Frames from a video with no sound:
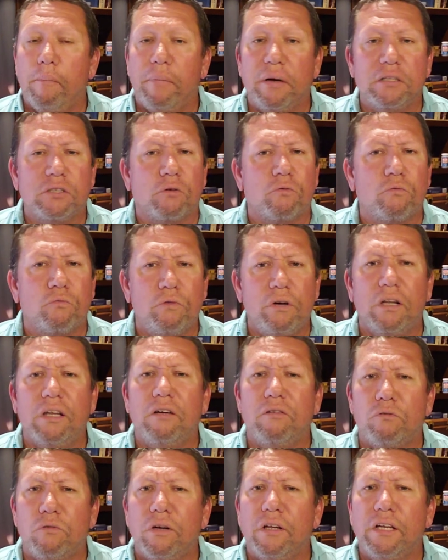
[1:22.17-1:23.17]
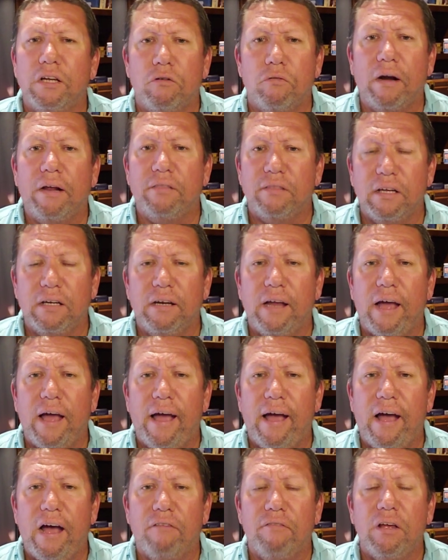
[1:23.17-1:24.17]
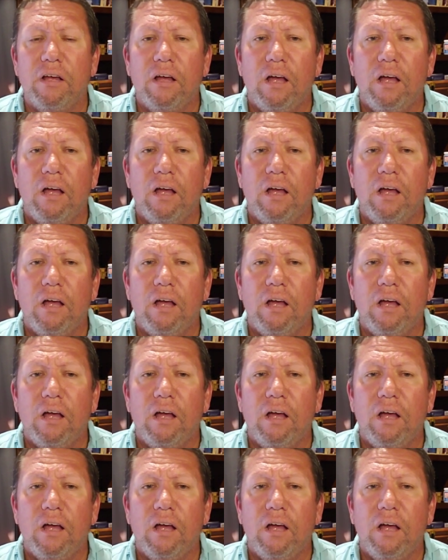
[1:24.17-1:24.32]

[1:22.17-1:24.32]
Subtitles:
But it's a really, really great thing to have,